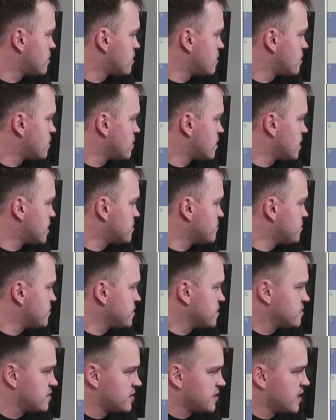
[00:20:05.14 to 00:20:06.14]
And
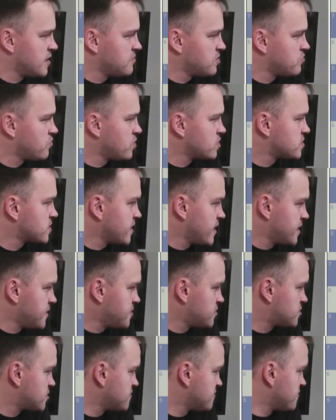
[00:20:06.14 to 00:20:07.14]
in the game it was
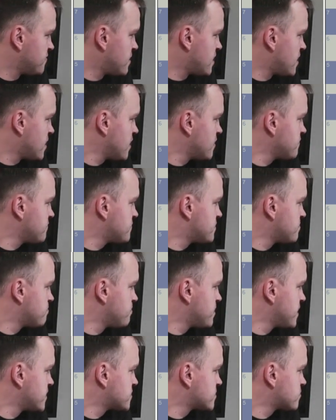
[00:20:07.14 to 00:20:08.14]
ag5. The
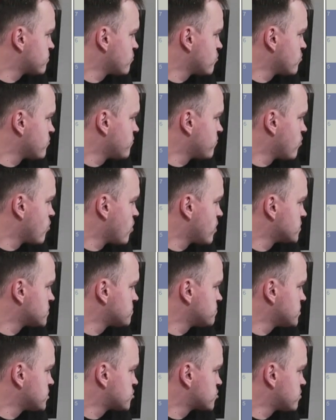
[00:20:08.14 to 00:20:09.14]
best move was
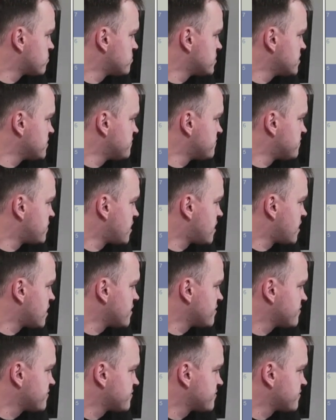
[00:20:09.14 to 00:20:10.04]
bishop d5.